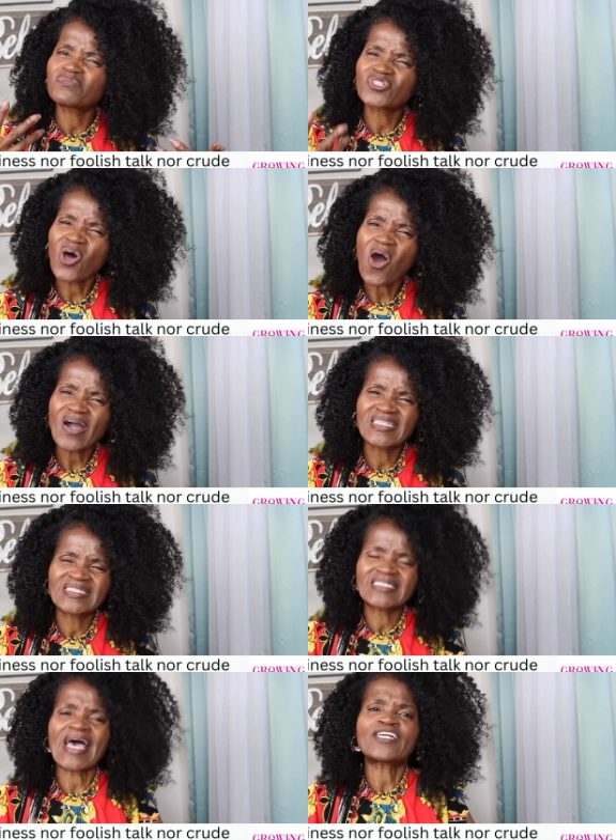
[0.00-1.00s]
talk
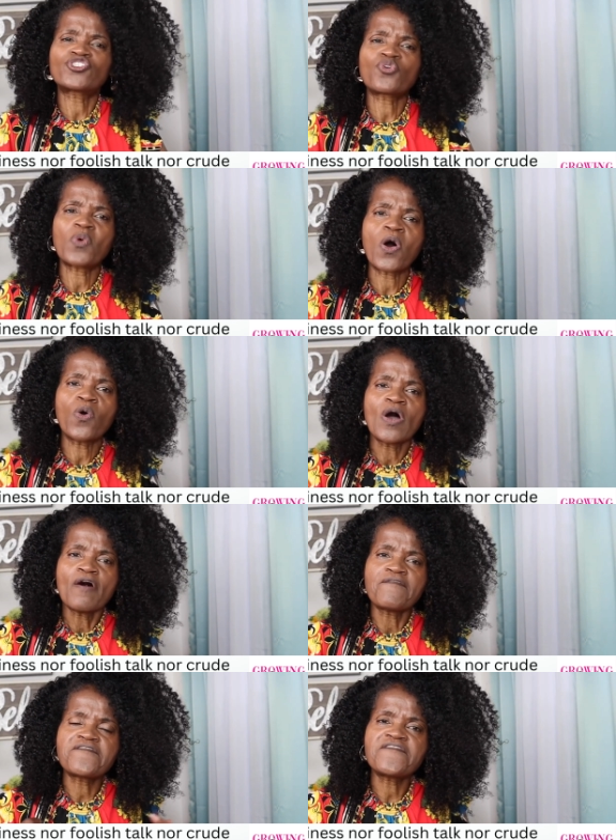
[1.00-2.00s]
sexual,
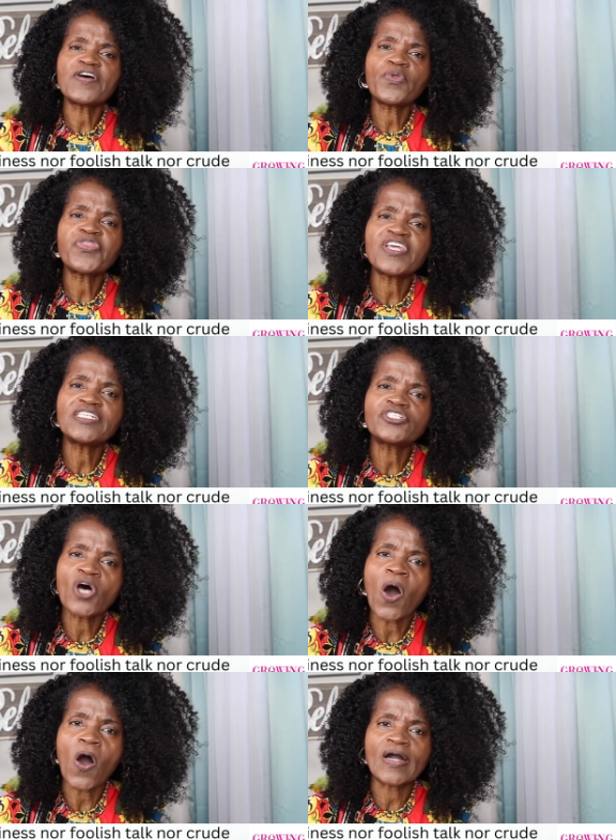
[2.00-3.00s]
filthy
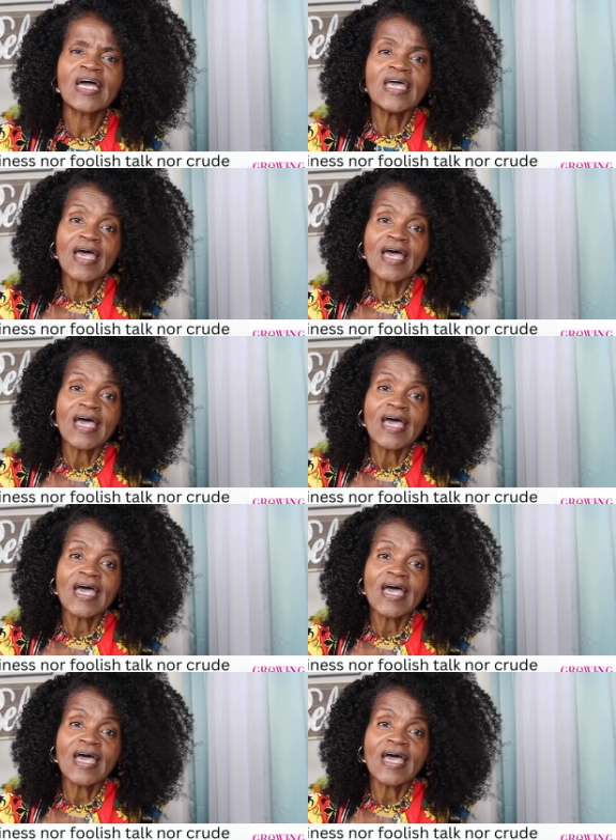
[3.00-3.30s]
talk.